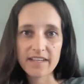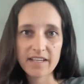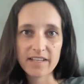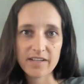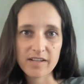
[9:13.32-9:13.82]

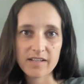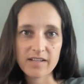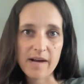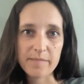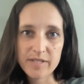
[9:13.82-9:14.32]
think you're
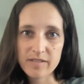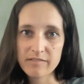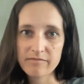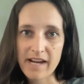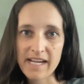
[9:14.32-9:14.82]

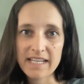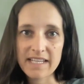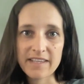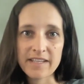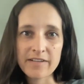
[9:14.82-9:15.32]
absolutely right.
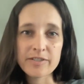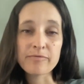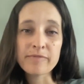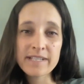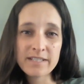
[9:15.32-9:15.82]
There's a
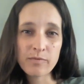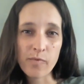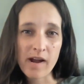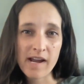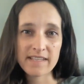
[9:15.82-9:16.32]
reason
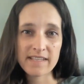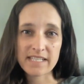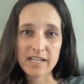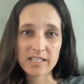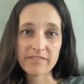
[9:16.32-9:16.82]
why this
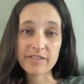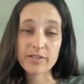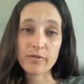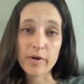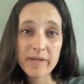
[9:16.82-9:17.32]
narrative is
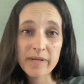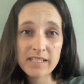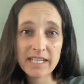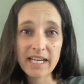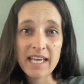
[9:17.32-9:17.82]
so
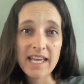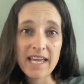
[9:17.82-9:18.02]
appealing,